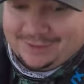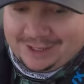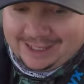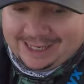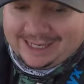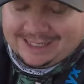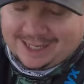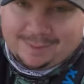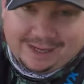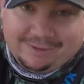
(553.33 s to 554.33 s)
fun, and it's
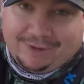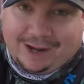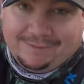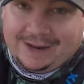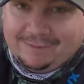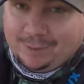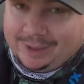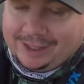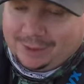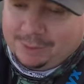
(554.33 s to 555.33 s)
something different I've never
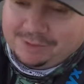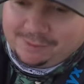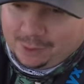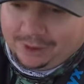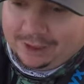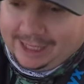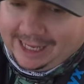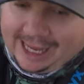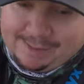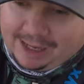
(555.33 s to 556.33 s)
really thrown before
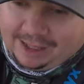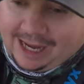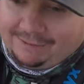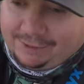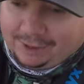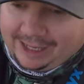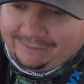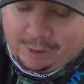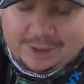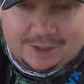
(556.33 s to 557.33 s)
in my life, really.
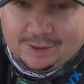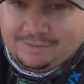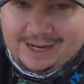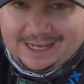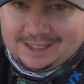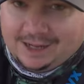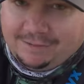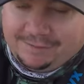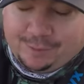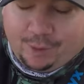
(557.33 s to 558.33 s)
I've always thrown finesse stuff.
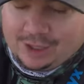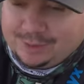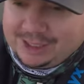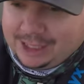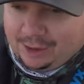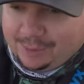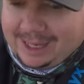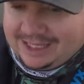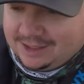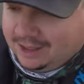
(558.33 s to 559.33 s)
If you've watched my channel the
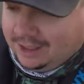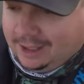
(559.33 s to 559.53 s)
past